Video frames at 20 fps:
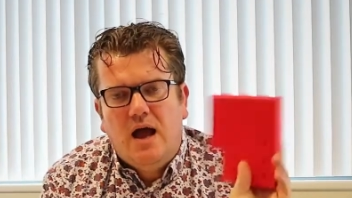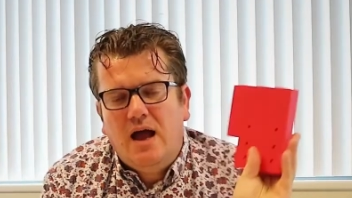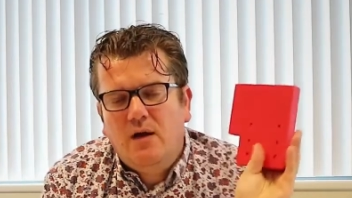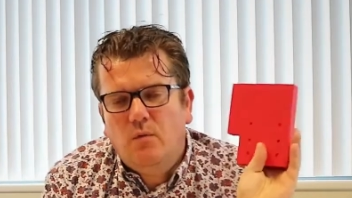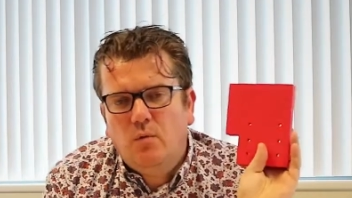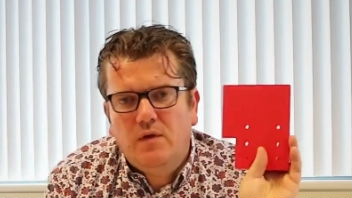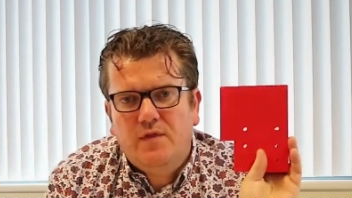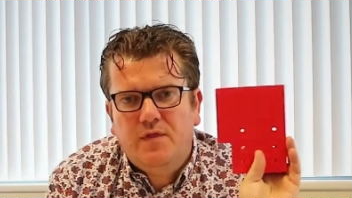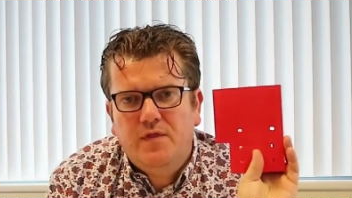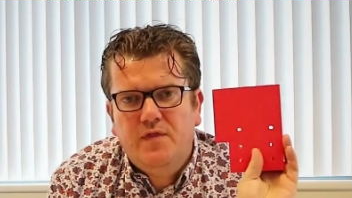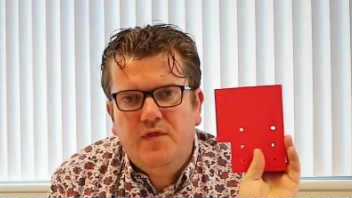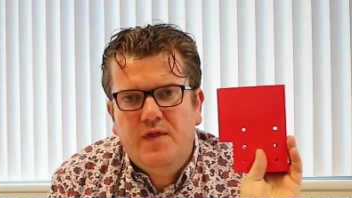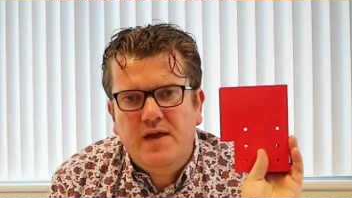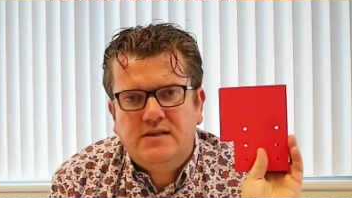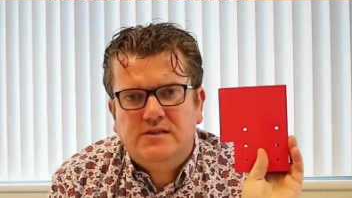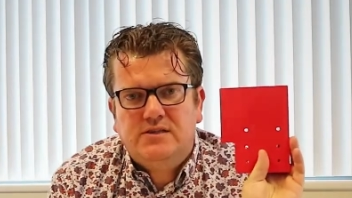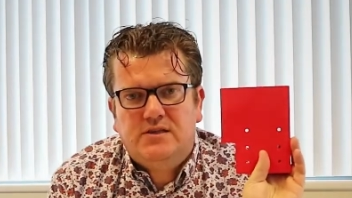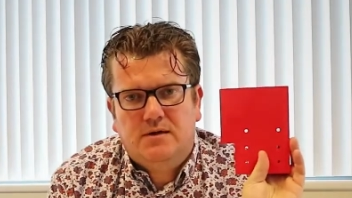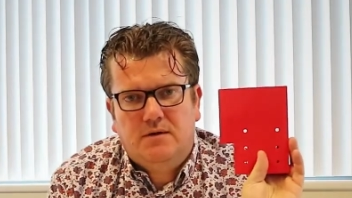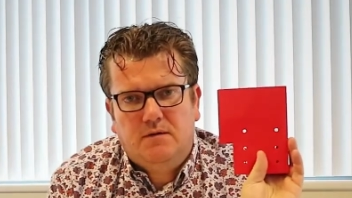and with
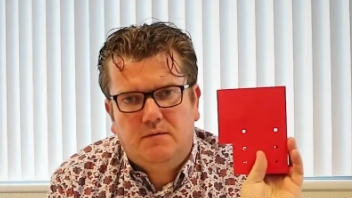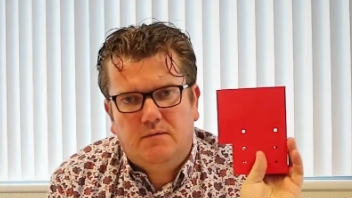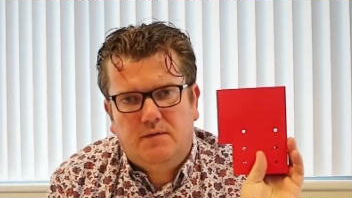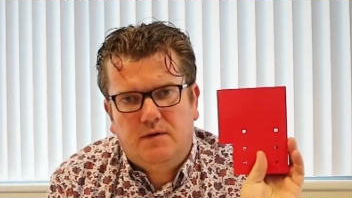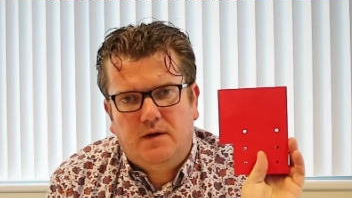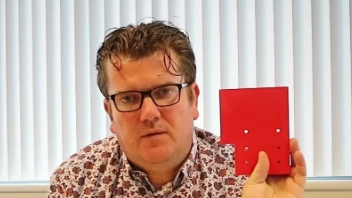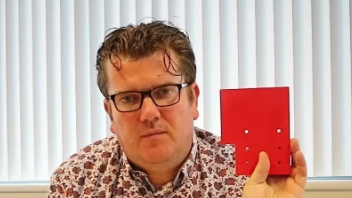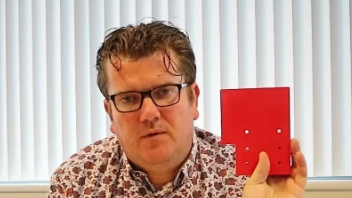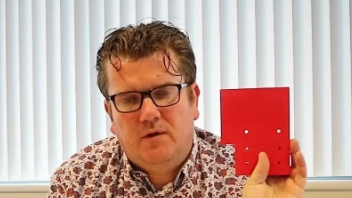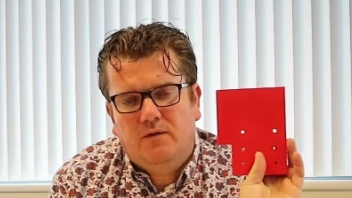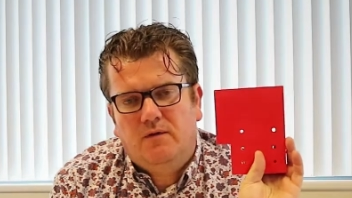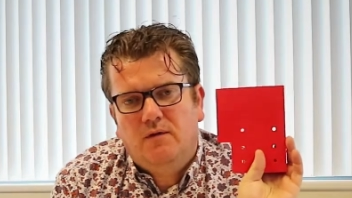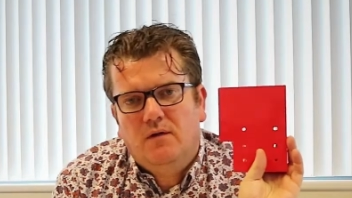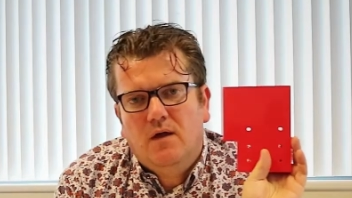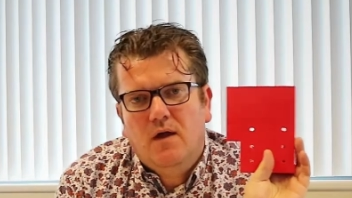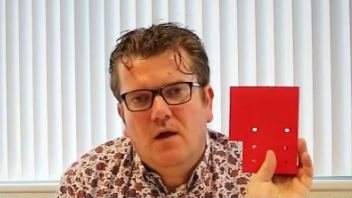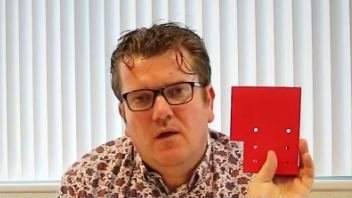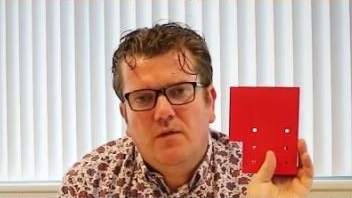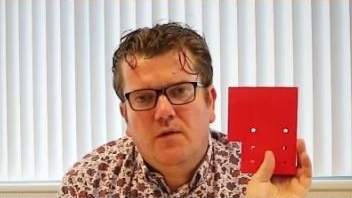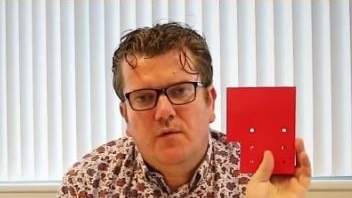this filament
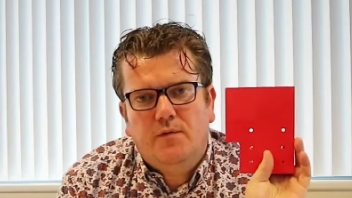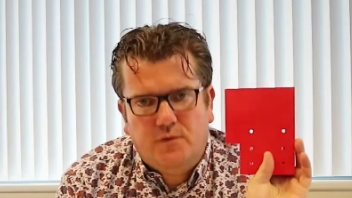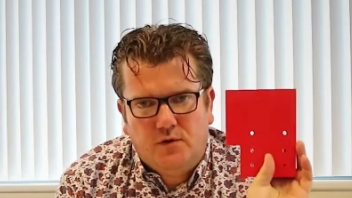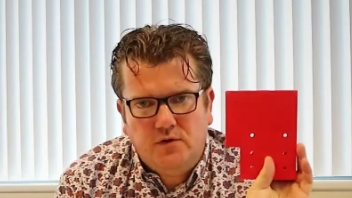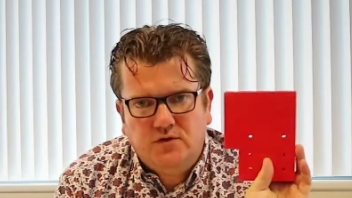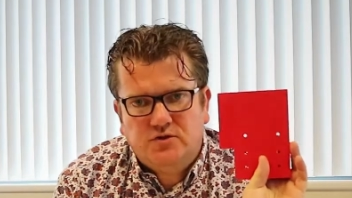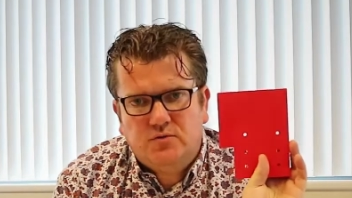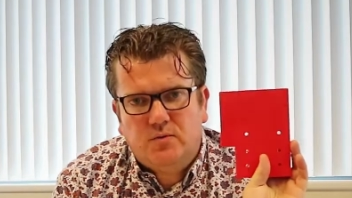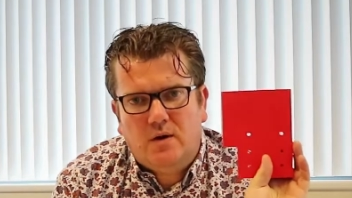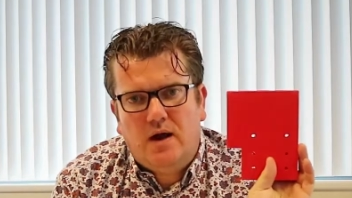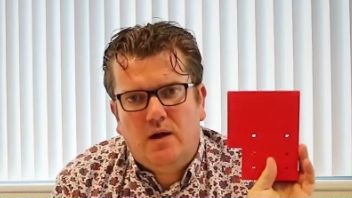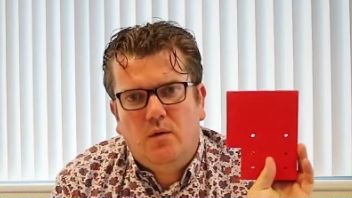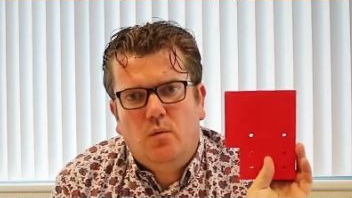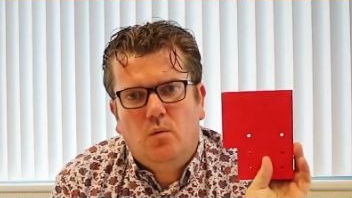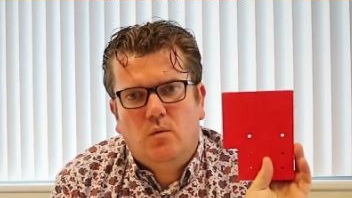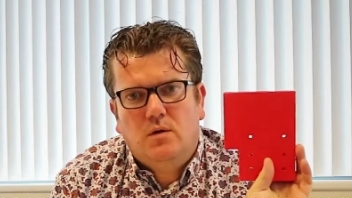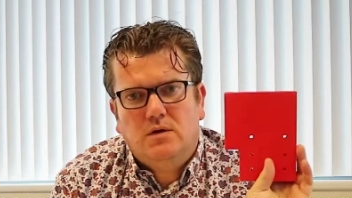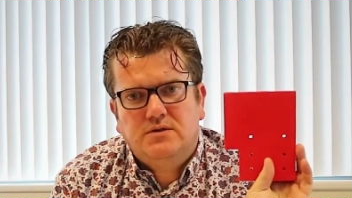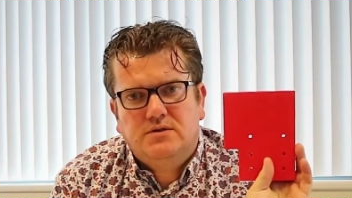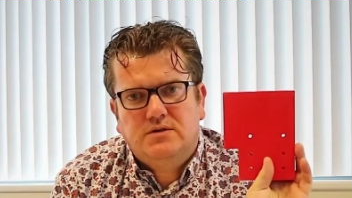the first try
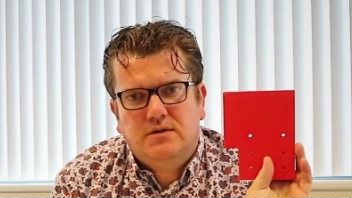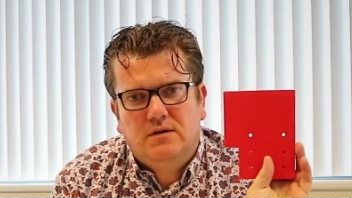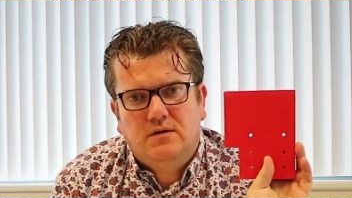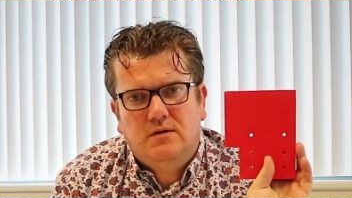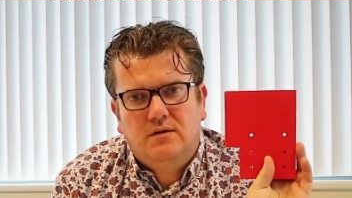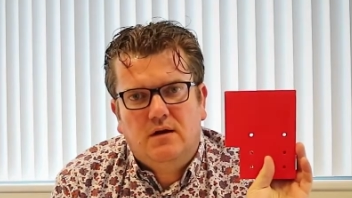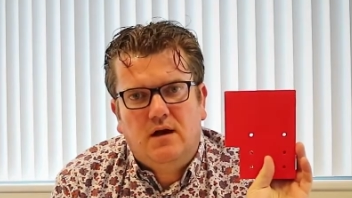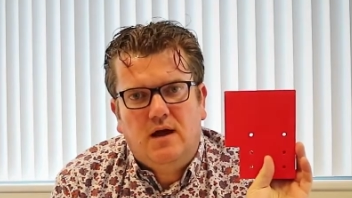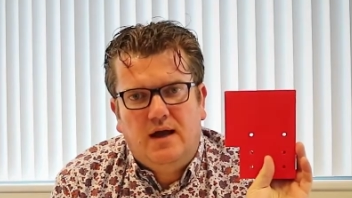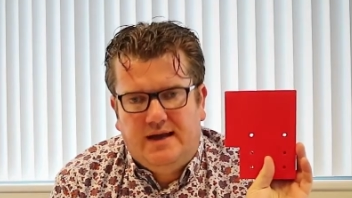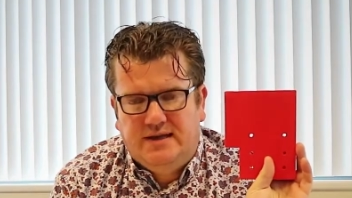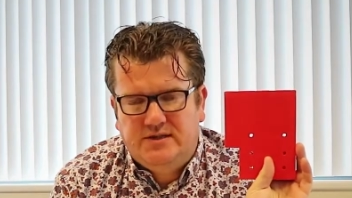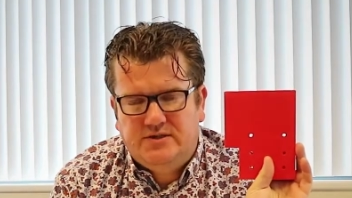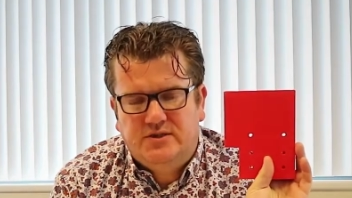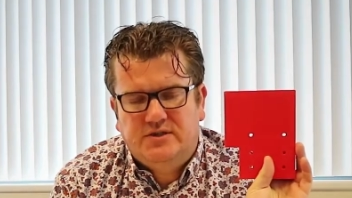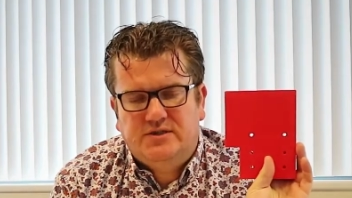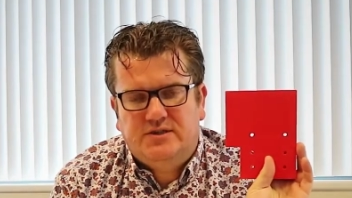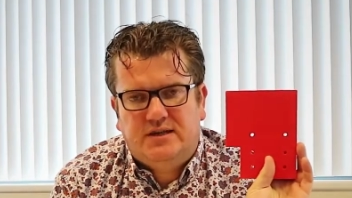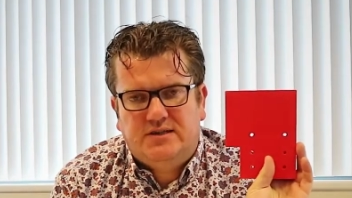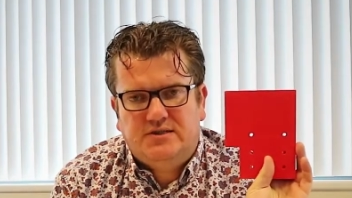was a
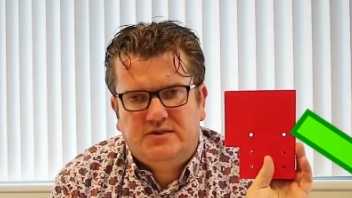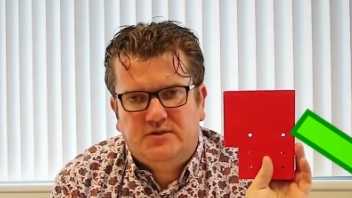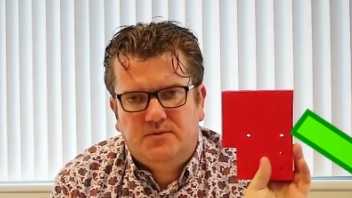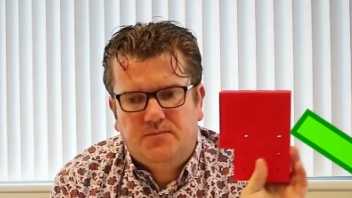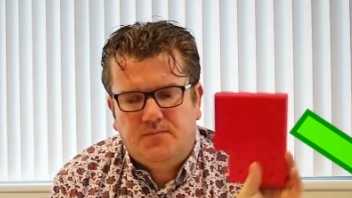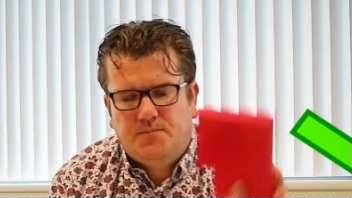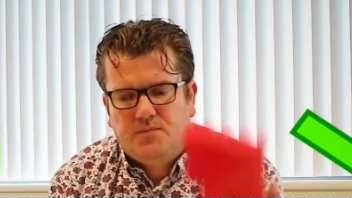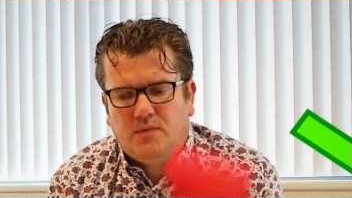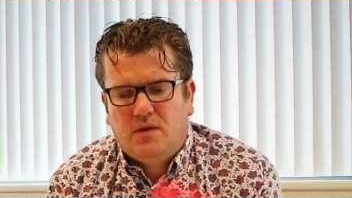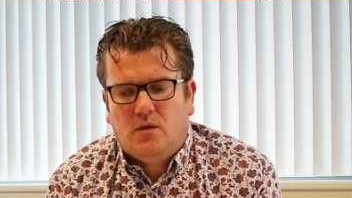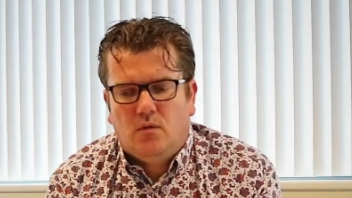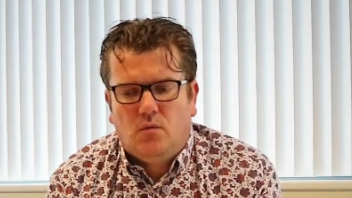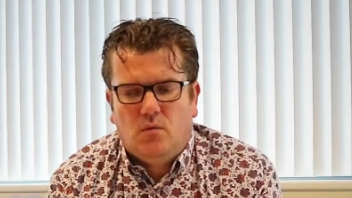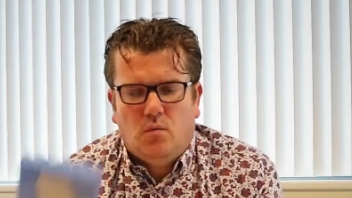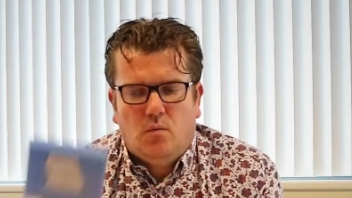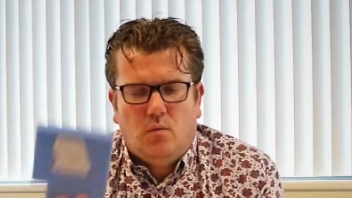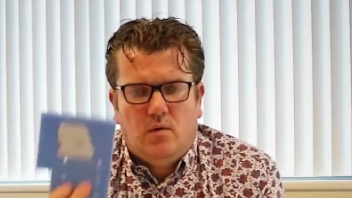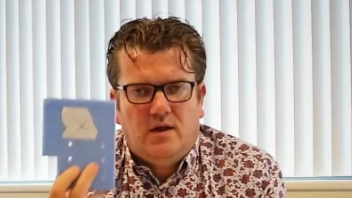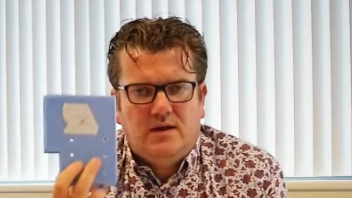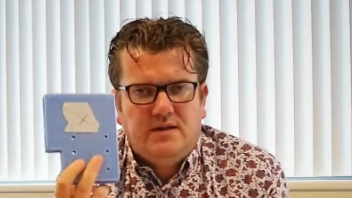success.
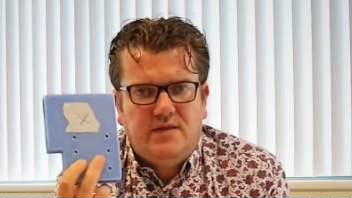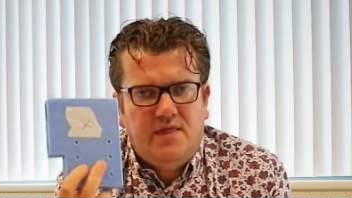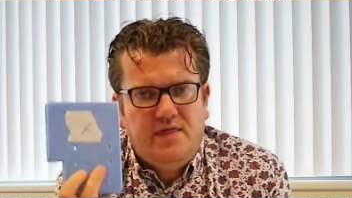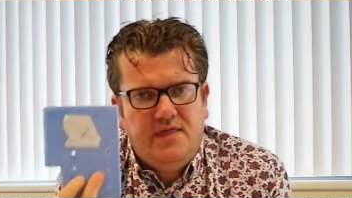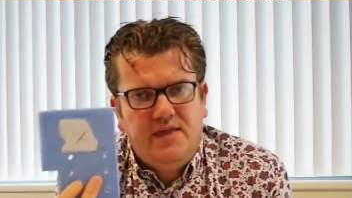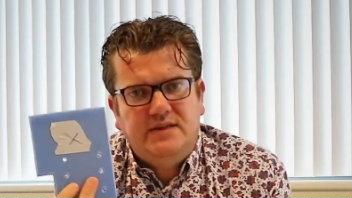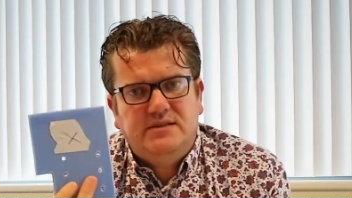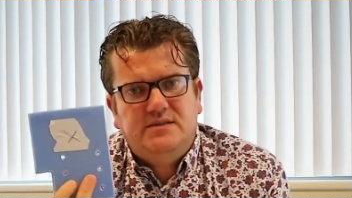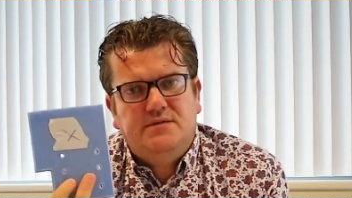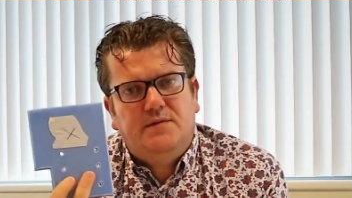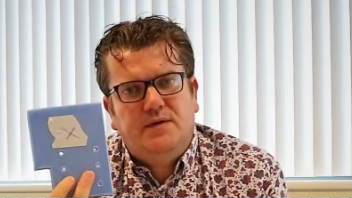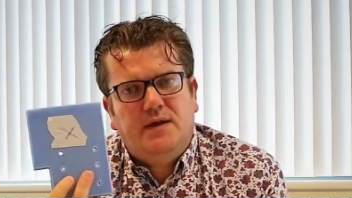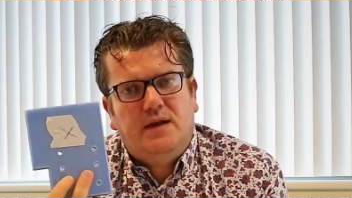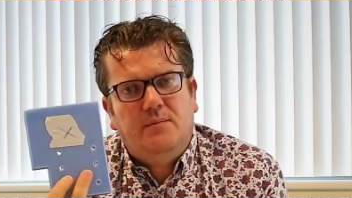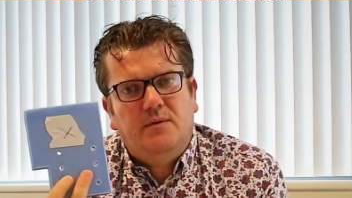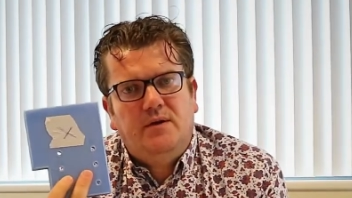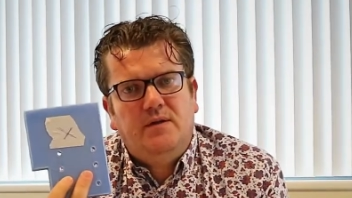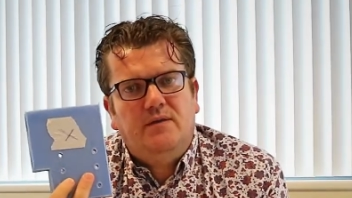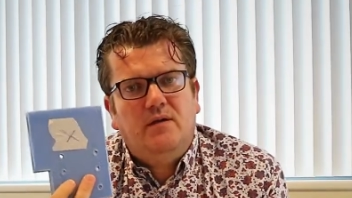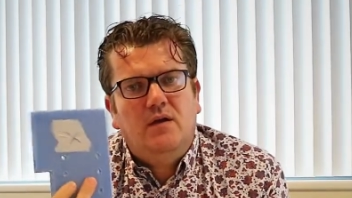With this
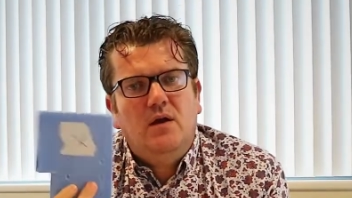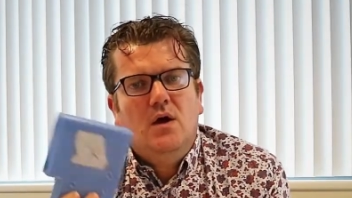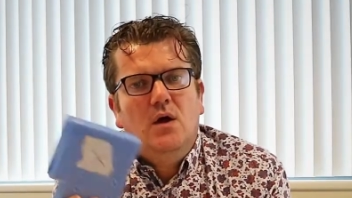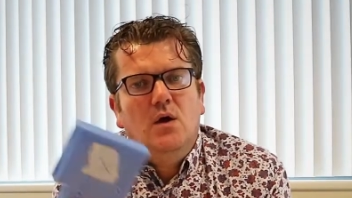filament